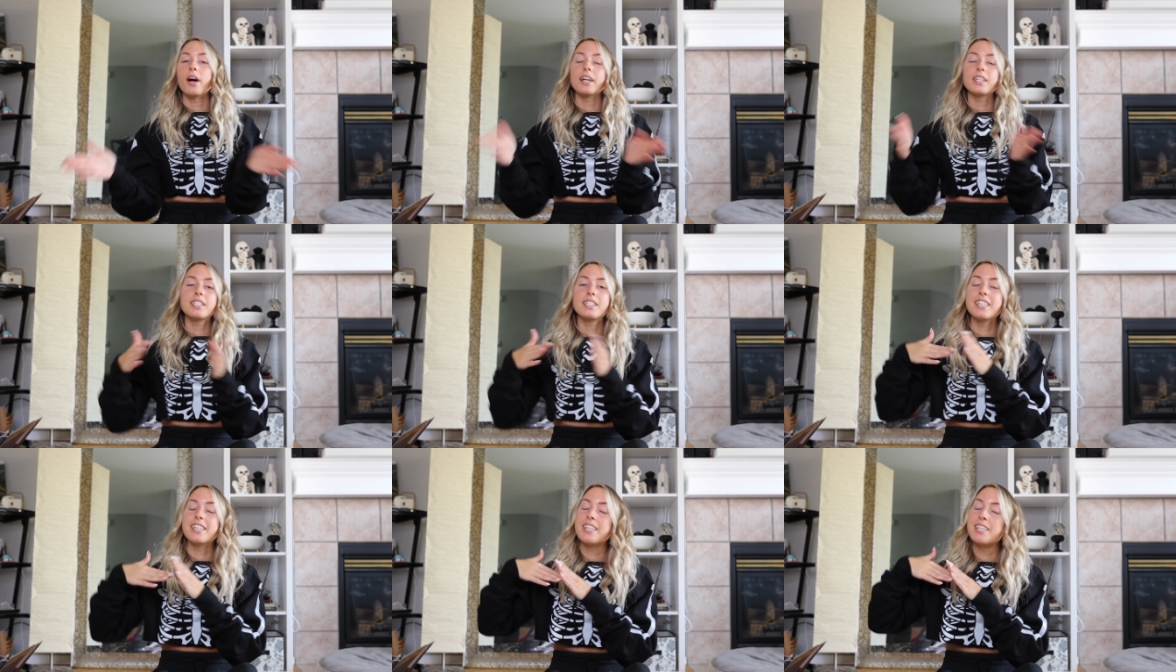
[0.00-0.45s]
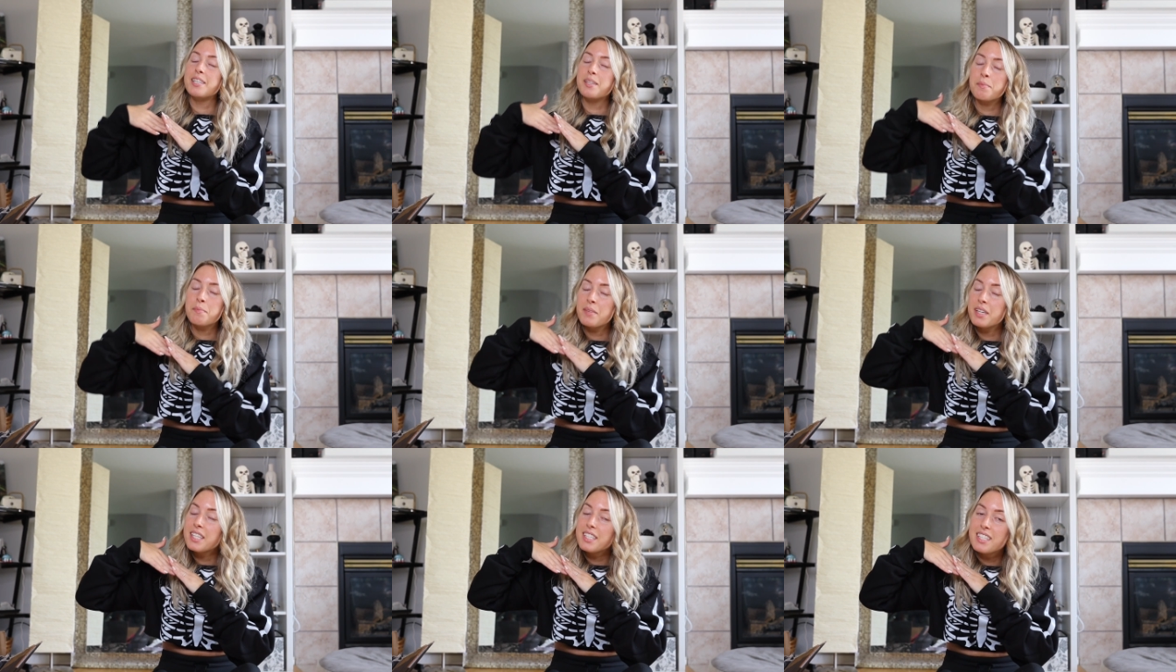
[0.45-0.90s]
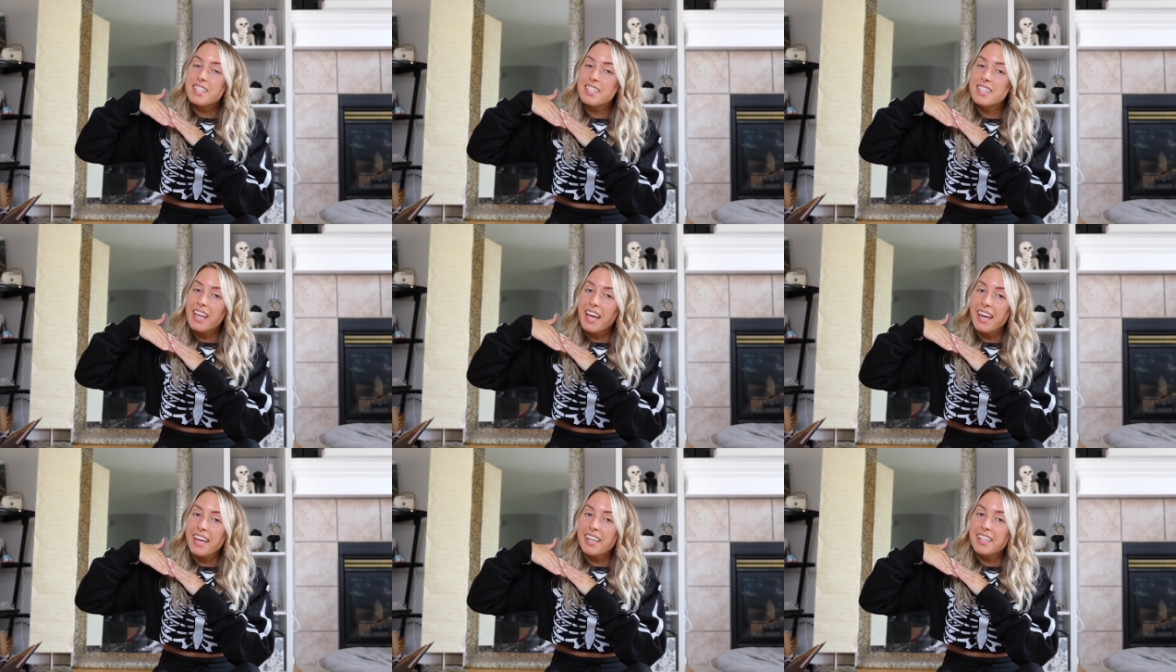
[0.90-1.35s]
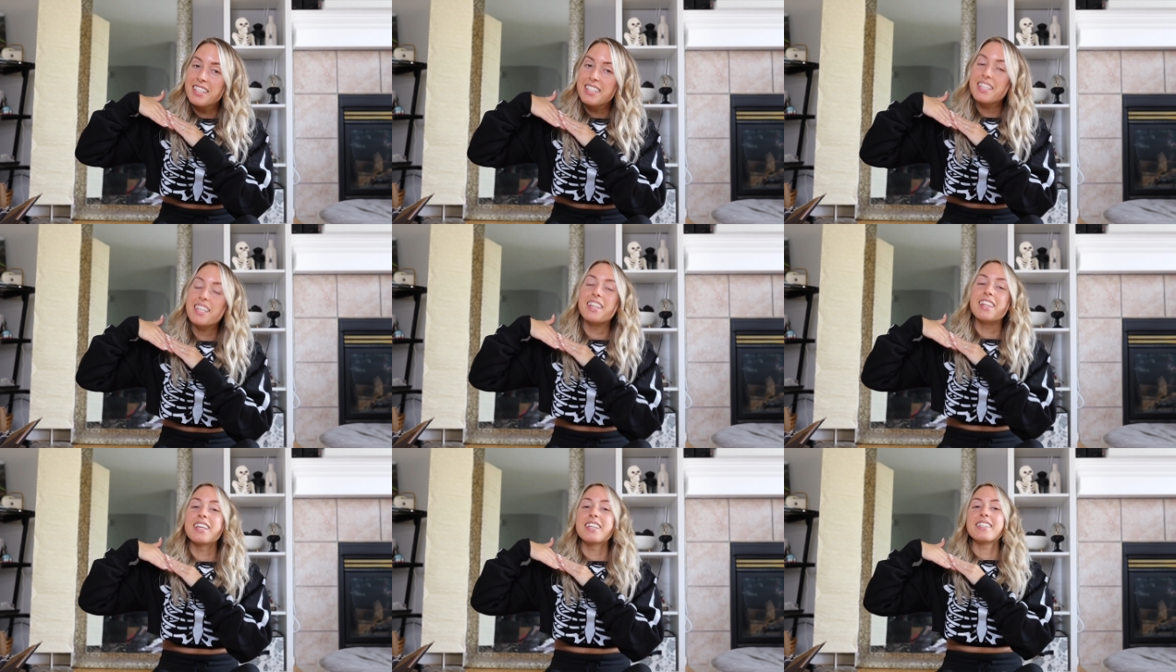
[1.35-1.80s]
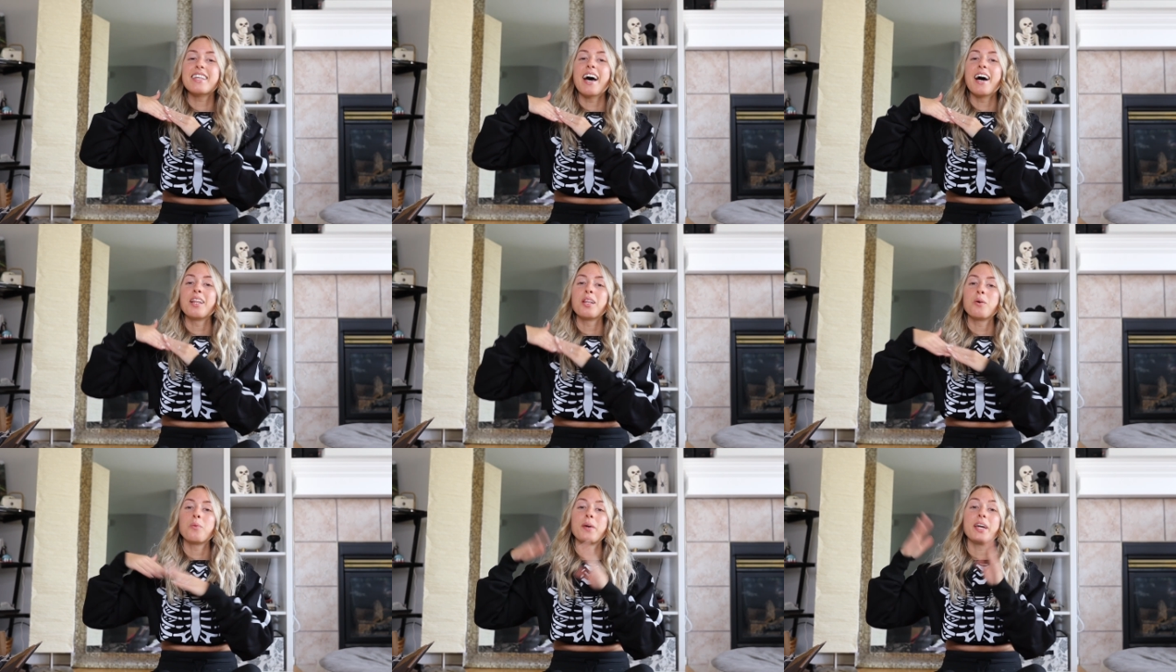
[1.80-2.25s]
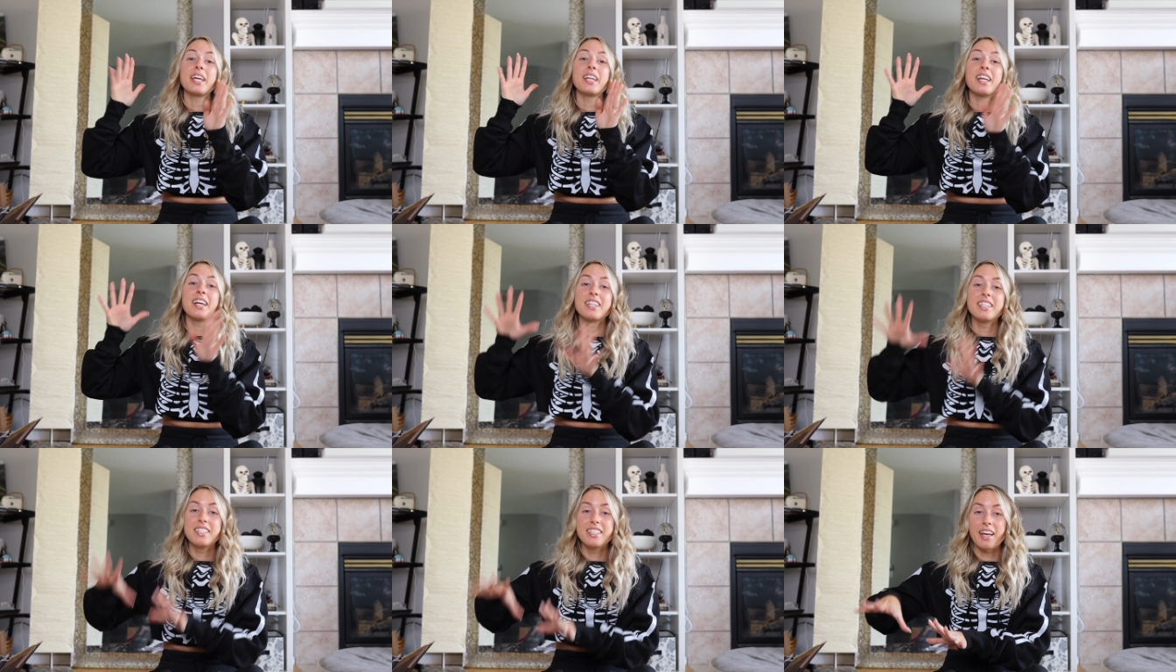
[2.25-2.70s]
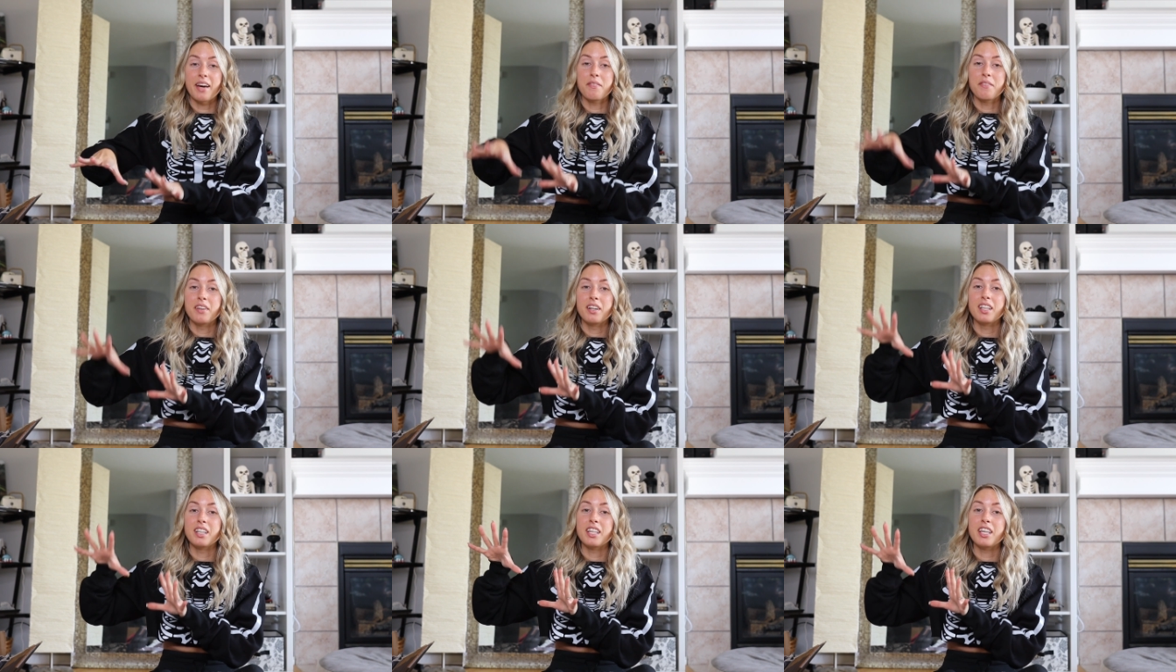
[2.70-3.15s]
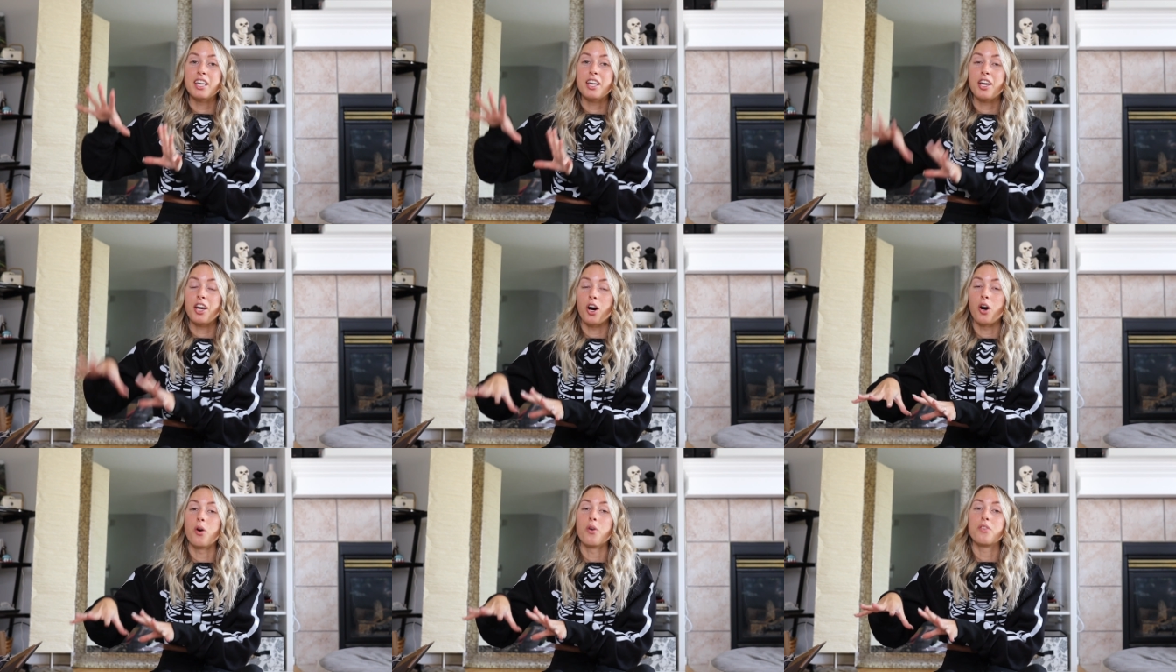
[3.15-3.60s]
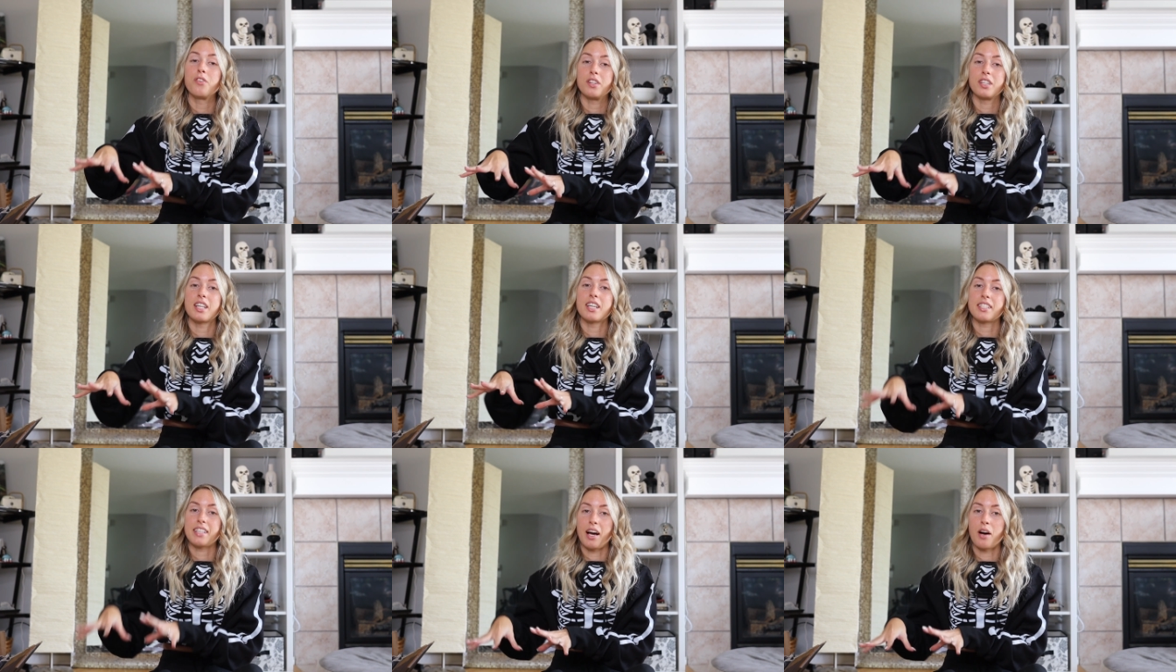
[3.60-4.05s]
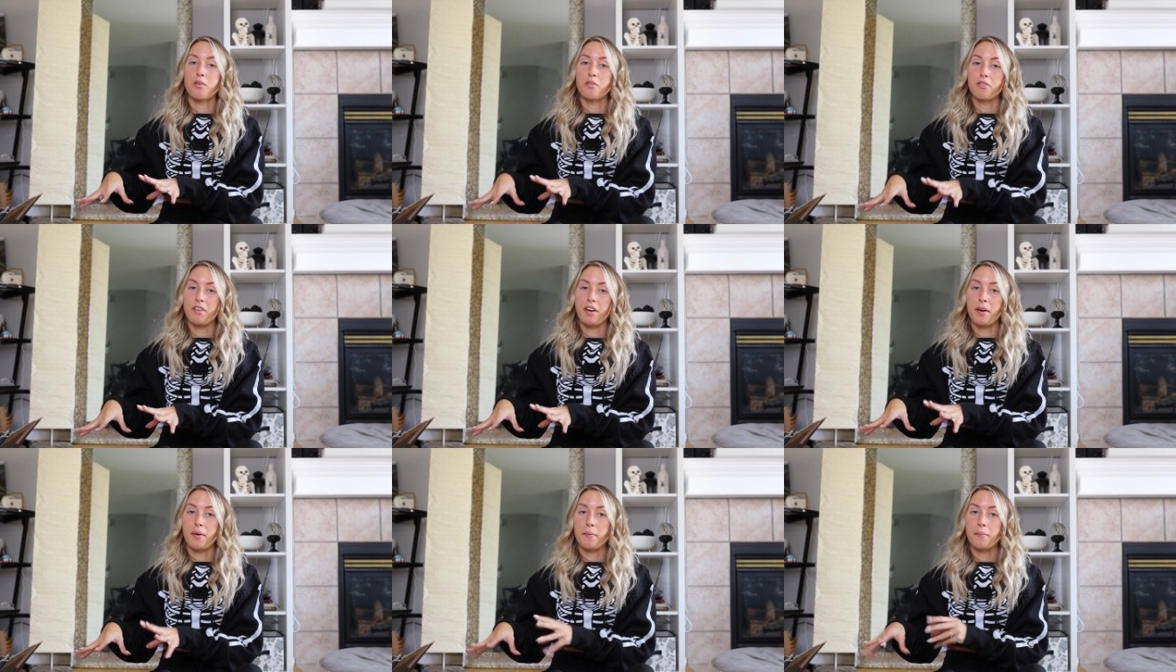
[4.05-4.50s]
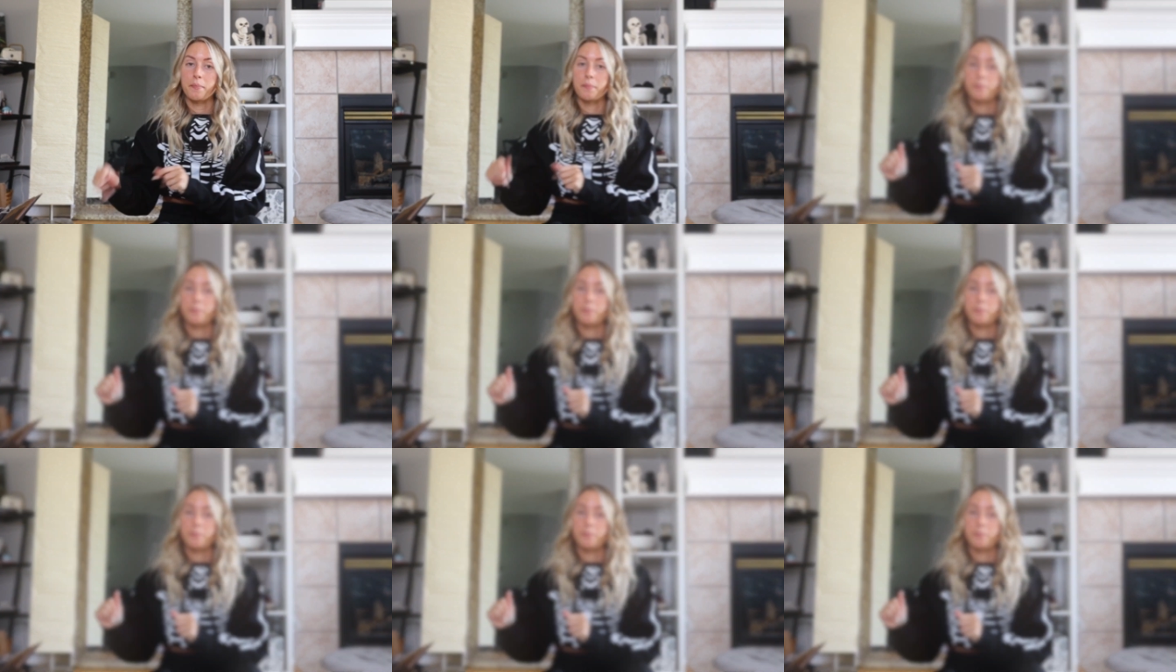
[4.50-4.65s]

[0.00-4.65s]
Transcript: are Team Saint this Halloween, definitely go for this outfit.